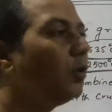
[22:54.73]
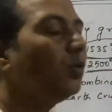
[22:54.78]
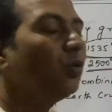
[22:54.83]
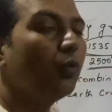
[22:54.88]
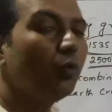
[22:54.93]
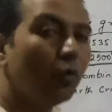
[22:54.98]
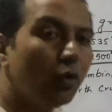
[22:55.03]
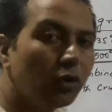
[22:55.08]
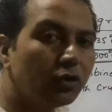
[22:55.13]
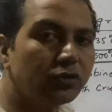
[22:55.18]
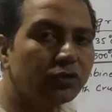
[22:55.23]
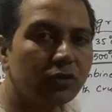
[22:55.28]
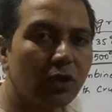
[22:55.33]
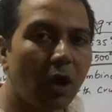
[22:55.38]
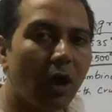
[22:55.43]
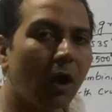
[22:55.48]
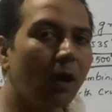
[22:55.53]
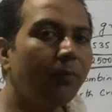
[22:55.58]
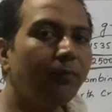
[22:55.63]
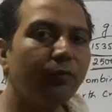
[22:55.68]
ores
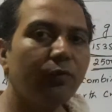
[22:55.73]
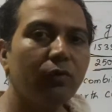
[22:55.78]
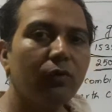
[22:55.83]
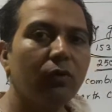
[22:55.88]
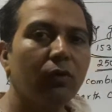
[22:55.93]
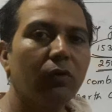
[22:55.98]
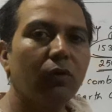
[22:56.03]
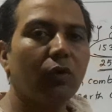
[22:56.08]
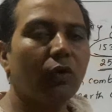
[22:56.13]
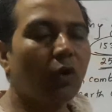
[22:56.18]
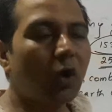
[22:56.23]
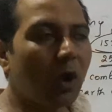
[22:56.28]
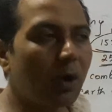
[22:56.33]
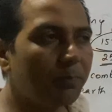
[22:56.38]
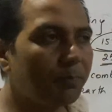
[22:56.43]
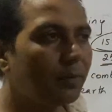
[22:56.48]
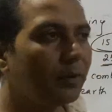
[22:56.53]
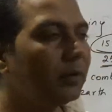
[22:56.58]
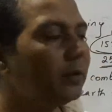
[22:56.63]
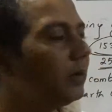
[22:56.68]
of
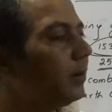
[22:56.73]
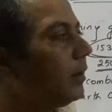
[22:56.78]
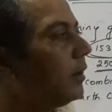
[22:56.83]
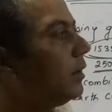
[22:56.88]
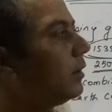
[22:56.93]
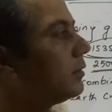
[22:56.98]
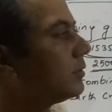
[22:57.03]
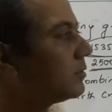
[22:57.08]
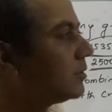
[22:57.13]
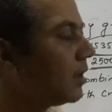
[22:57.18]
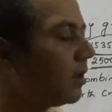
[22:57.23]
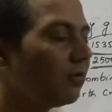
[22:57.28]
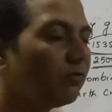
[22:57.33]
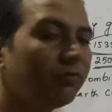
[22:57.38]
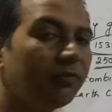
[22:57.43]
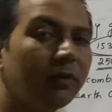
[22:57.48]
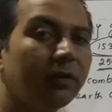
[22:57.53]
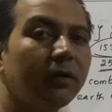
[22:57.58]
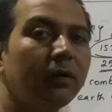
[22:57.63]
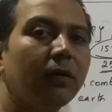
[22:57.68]
copper,
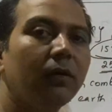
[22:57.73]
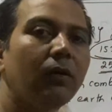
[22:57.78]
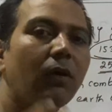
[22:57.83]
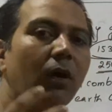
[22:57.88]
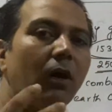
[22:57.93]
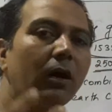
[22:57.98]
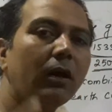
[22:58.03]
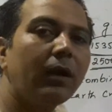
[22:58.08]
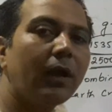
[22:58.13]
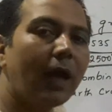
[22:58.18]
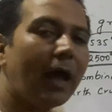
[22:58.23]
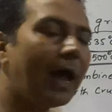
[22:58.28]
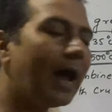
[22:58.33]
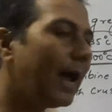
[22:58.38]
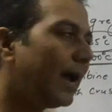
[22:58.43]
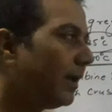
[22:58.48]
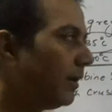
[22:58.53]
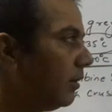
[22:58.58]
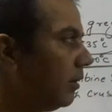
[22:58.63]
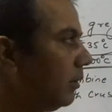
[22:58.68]
sulfur, or
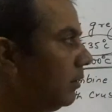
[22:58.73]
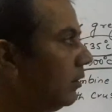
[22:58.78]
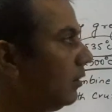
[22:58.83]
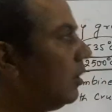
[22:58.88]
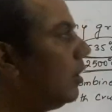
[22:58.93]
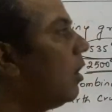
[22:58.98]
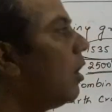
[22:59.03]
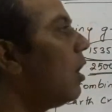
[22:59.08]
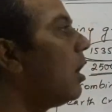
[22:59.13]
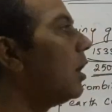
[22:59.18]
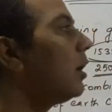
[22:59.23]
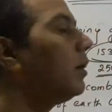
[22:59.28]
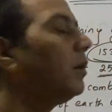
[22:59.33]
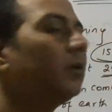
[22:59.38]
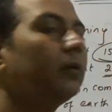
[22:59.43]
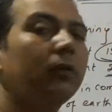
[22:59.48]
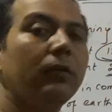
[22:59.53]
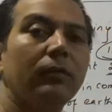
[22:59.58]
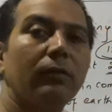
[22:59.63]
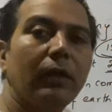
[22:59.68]
iron
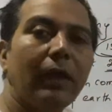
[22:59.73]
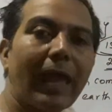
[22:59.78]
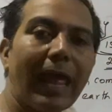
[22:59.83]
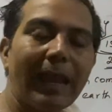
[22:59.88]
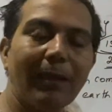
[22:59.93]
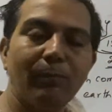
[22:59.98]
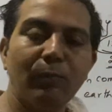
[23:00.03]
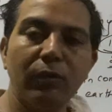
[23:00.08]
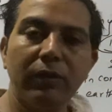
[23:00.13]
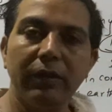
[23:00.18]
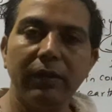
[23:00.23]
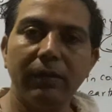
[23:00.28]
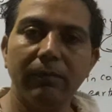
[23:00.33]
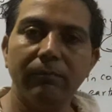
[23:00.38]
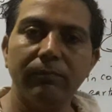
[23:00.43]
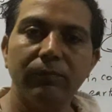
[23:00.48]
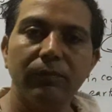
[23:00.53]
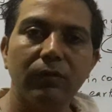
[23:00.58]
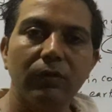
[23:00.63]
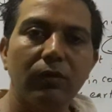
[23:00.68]
or aluminium.
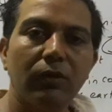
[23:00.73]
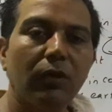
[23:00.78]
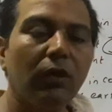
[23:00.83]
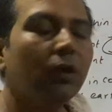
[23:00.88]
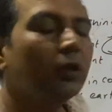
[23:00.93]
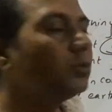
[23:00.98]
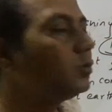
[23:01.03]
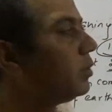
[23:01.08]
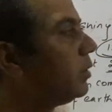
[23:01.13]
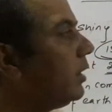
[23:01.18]
So